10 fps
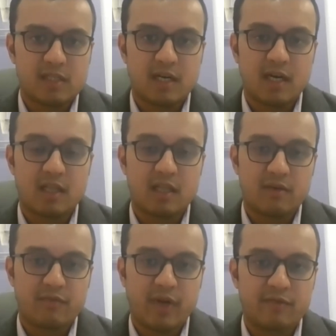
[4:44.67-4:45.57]
There are
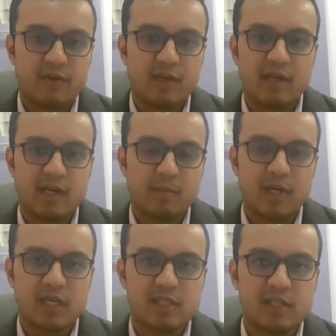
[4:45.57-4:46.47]
other 5 clinical
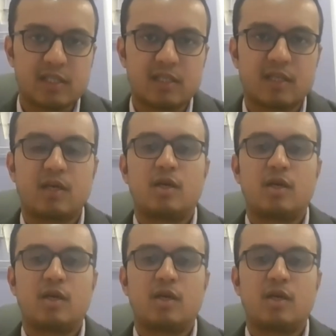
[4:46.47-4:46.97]
branches